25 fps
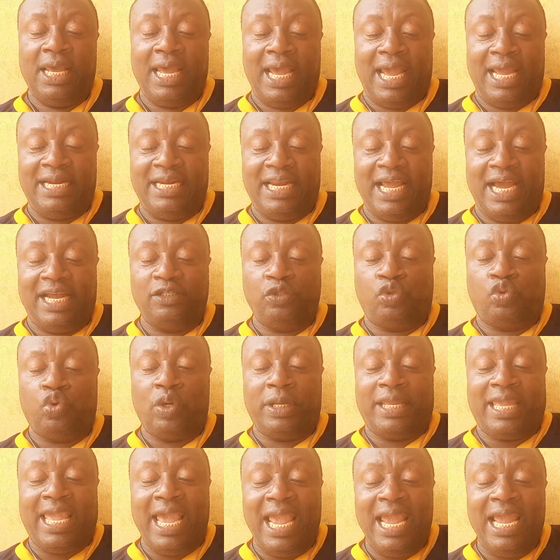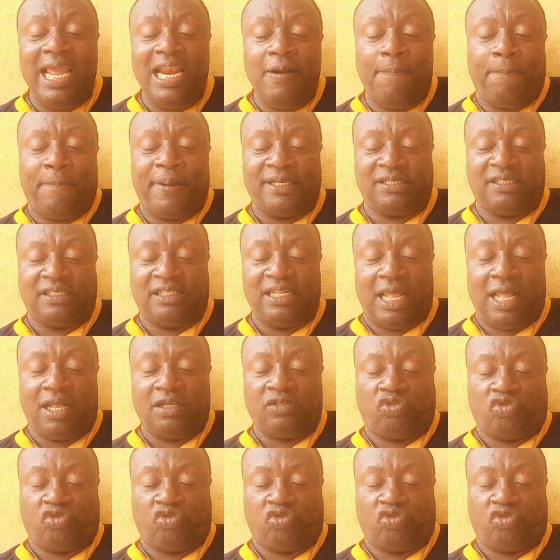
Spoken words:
and then to gain personal